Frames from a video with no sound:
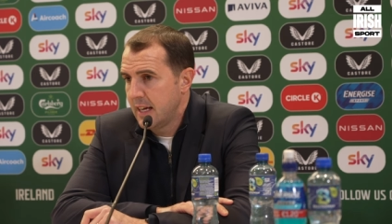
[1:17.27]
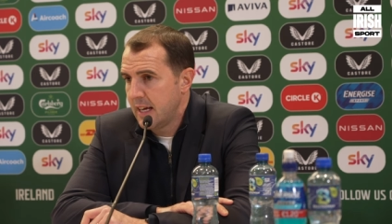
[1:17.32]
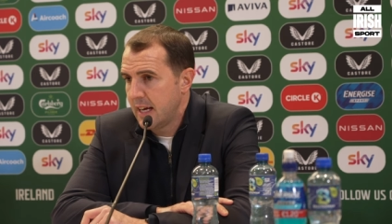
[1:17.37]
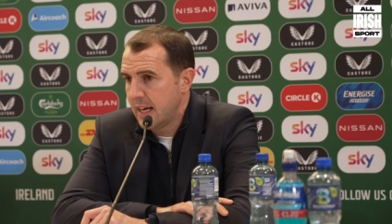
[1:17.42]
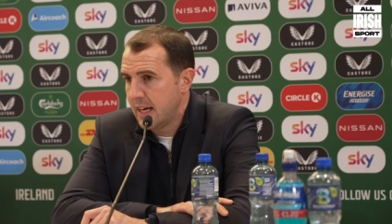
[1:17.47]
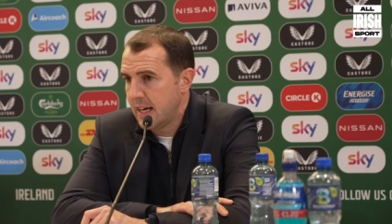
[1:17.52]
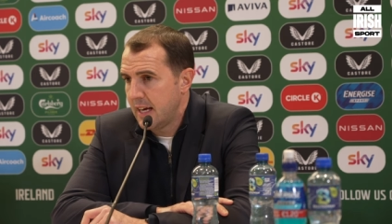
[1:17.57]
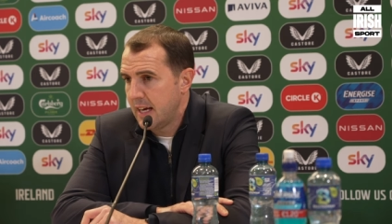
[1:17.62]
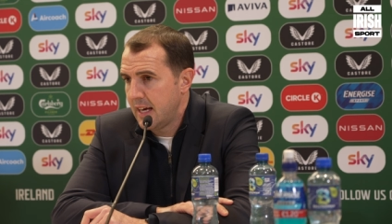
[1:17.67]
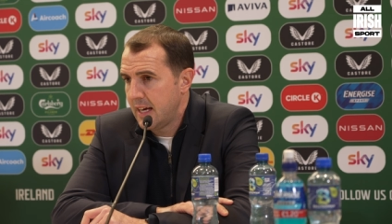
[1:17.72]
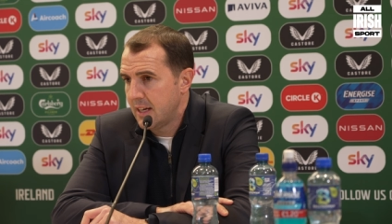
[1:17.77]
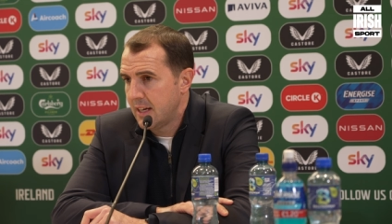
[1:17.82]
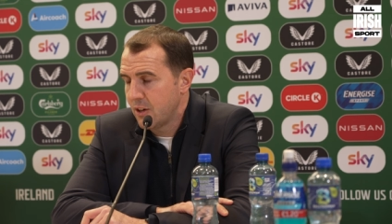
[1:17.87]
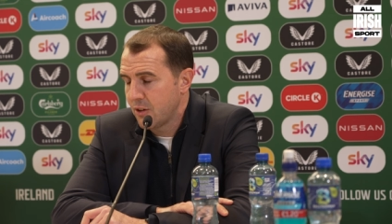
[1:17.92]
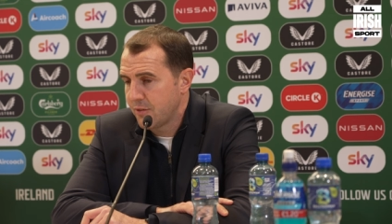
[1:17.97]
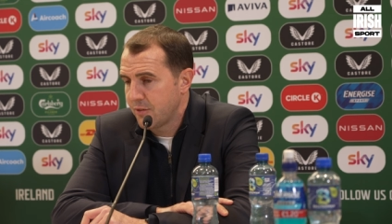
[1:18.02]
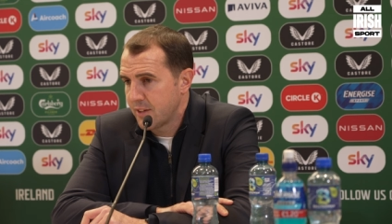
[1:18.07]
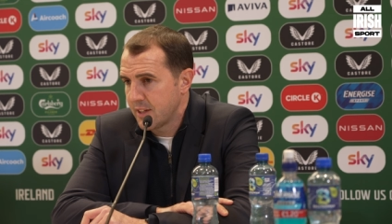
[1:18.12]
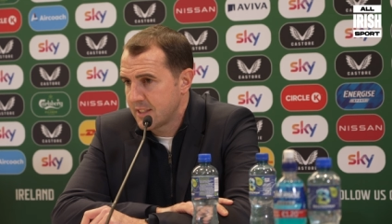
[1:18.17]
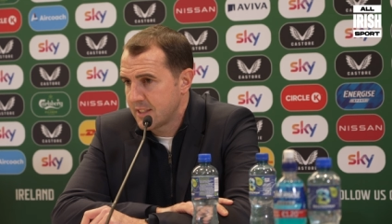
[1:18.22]

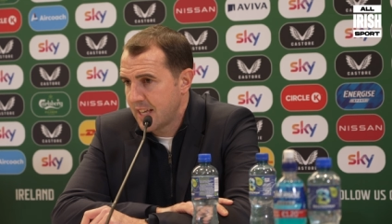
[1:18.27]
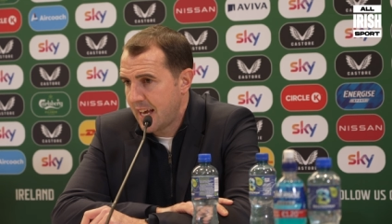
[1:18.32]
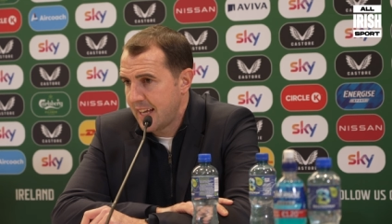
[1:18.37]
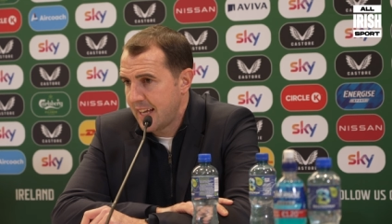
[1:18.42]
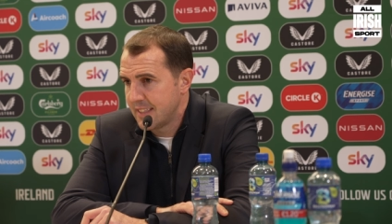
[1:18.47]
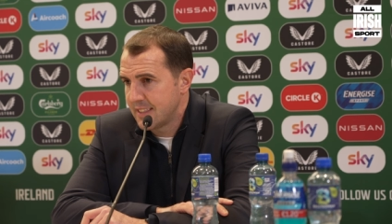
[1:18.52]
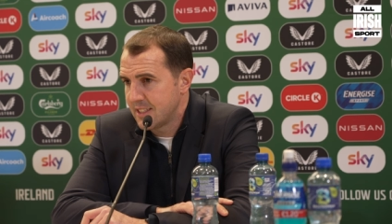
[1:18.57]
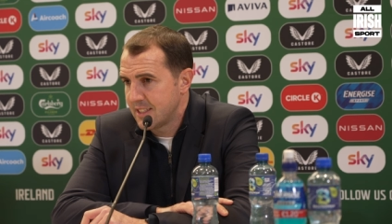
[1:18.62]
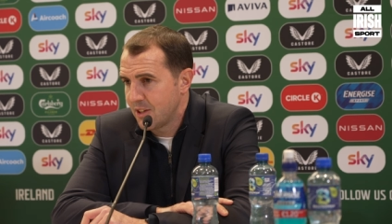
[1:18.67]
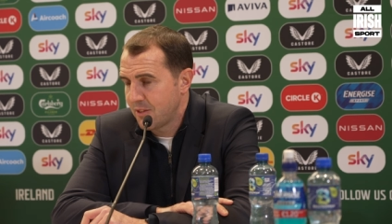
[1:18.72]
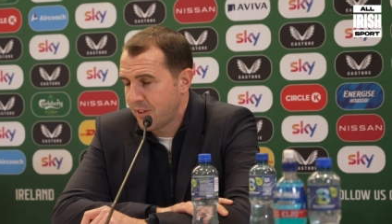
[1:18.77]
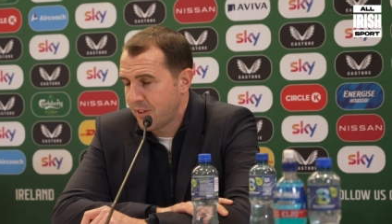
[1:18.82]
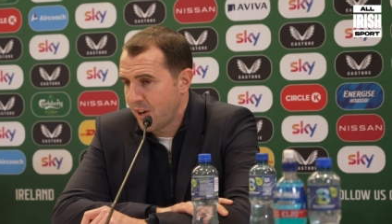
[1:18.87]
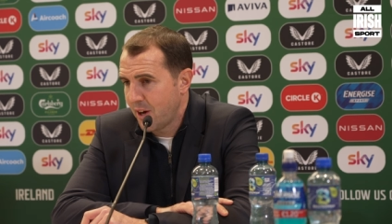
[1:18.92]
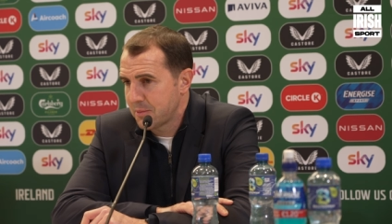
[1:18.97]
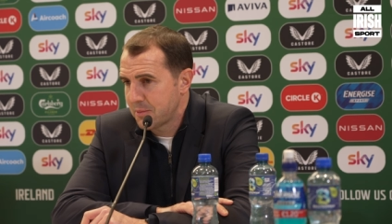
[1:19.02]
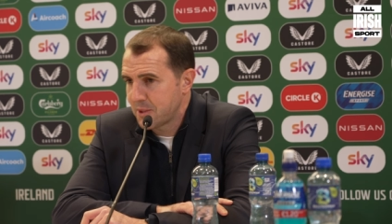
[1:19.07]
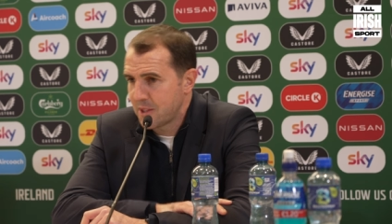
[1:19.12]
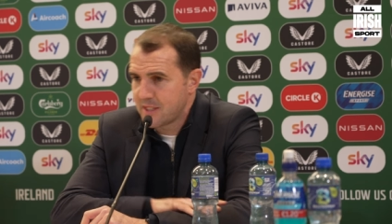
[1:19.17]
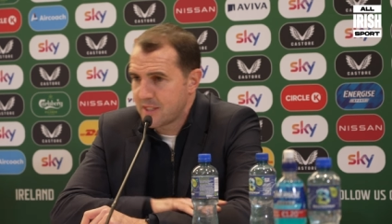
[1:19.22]
look for the tens, look for the
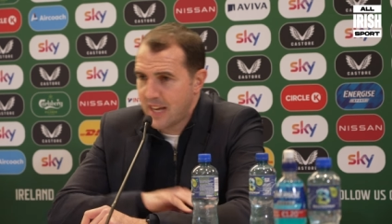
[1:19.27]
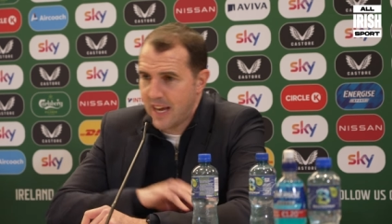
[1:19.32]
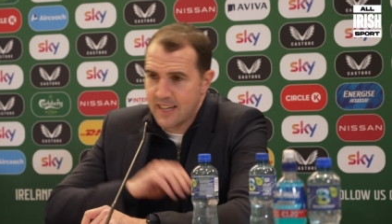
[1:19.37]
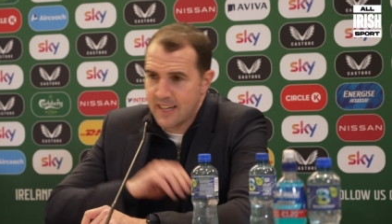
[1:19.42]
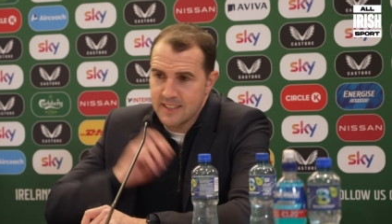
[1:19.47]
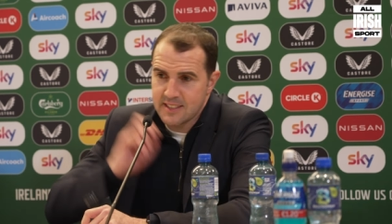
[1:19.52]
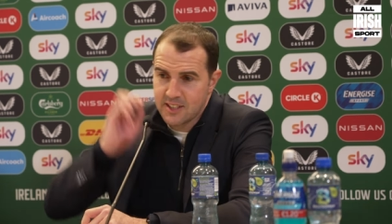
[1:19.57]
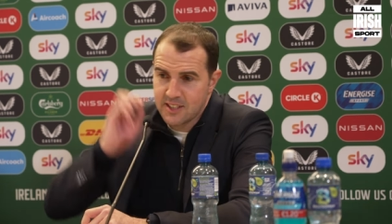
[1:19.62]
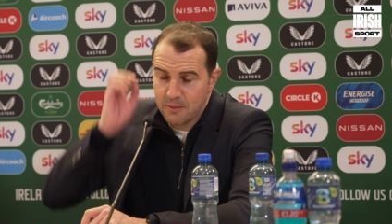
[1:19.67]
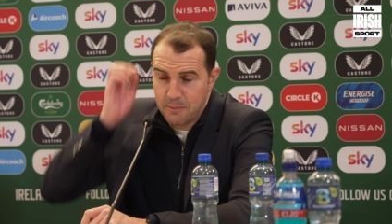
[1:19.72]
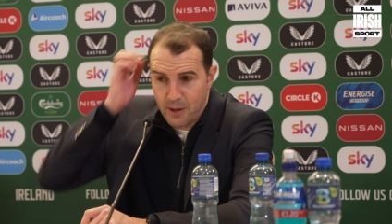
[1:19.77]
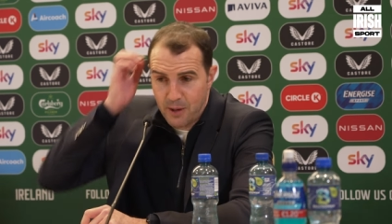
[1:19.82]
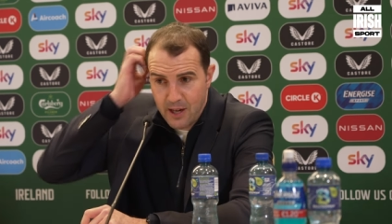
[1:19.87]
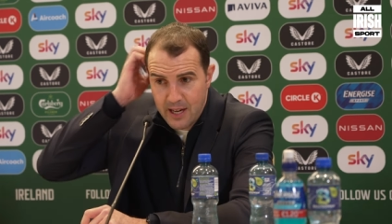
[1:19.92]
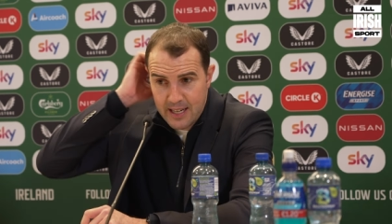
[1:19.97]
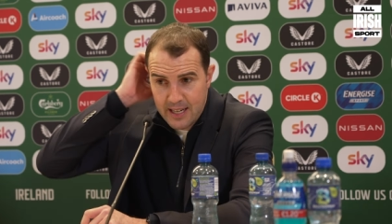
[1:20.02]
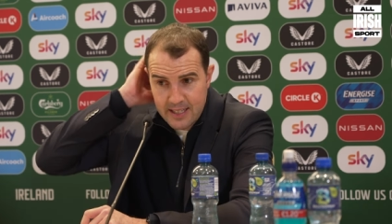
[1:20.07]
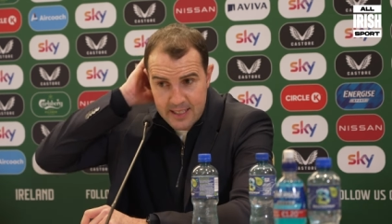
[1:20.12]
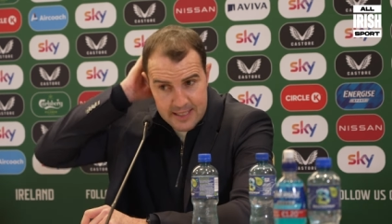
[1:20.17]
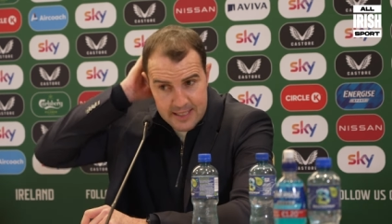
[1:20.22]
opposite tens
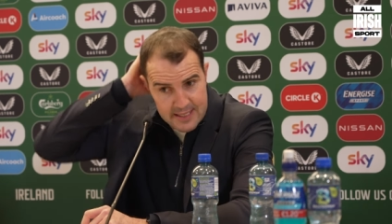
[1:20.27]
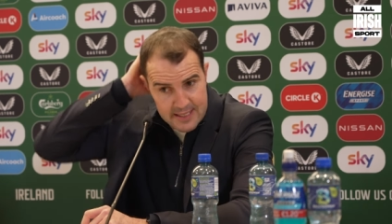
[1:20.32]
combined.